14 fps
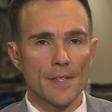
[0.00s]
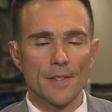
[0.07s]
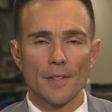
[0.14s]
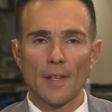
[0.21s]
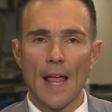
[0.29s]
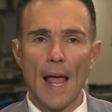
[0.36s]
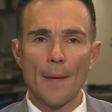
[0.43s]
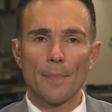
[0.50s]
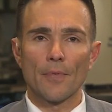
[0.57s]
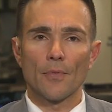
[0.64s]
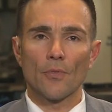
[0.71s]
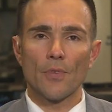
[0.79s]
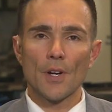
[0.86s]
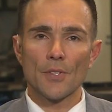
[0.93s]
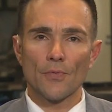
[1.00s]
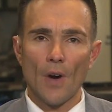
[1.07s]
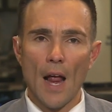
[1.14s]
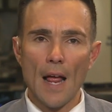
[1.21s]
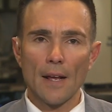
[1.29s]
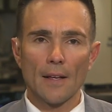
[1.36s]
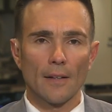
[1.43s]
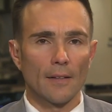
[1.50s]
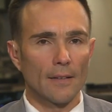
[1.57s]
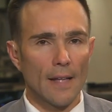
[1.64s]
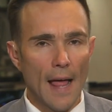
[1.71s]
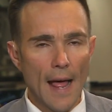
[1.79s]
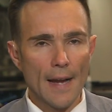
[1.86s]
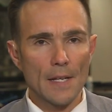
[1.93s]
slap of Chris Rock, a
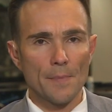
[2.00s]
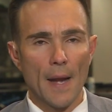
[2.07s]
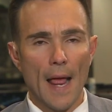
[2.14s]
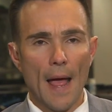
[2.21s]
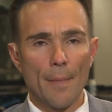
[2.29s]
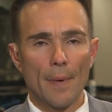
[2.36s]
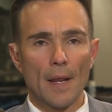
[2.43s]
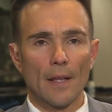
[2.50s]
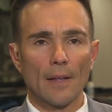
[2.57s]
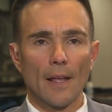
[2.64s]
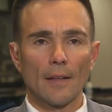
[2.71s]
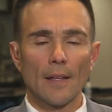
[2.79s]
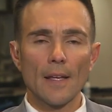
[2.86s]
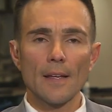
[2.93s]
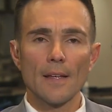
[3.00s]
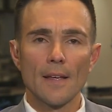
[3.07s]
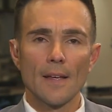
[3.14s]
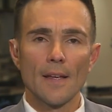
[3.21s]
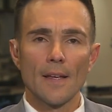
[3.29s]
lot has been happening lately.